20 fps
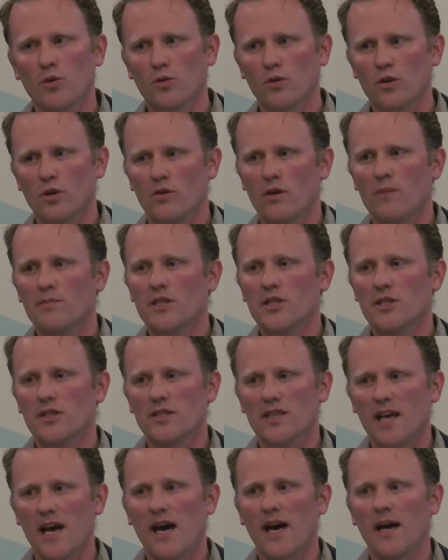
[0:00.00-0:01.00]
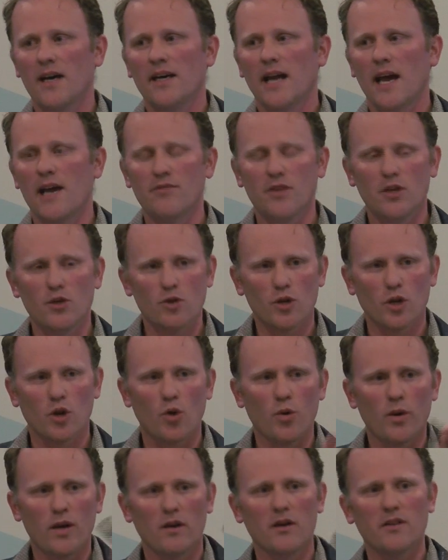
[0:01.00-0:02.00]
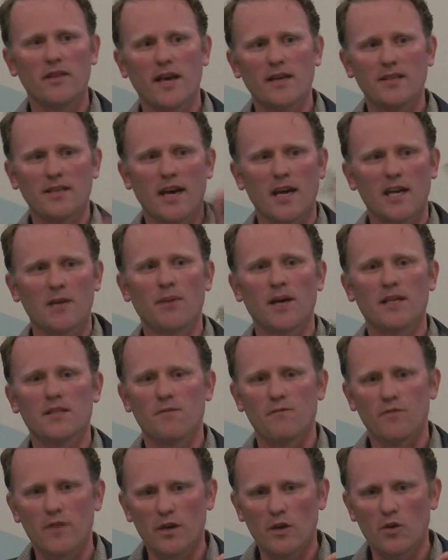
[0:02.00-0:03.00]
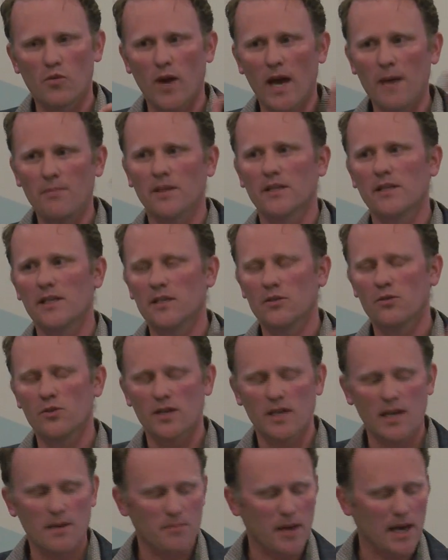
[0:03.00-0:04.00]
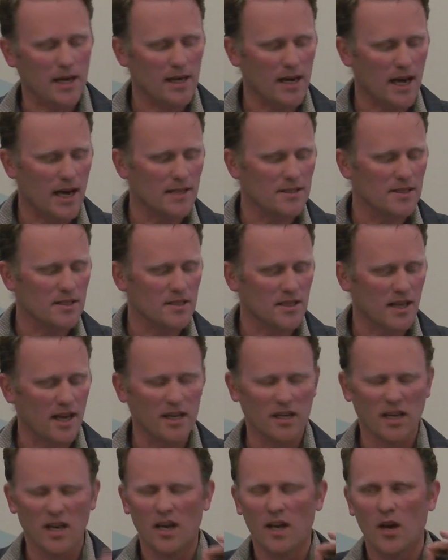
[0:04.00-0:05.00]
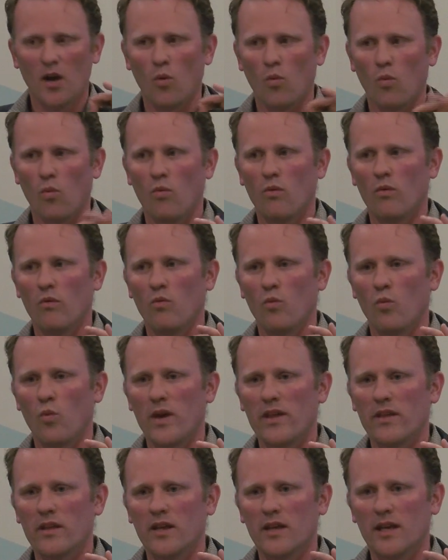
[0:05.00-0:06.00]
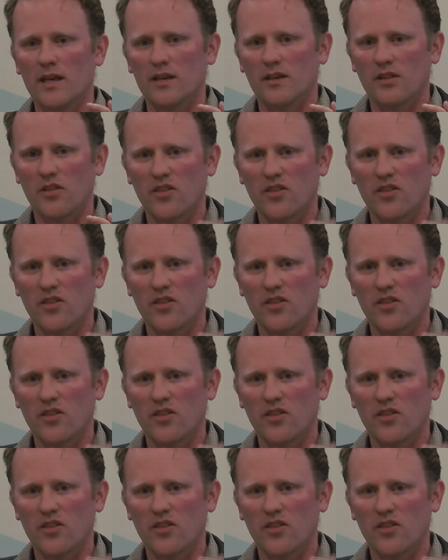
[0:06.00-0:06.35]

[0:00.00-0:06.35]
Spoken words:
what all your images are, and then you can query that database, and very rapidly you can get back an answer saying whether it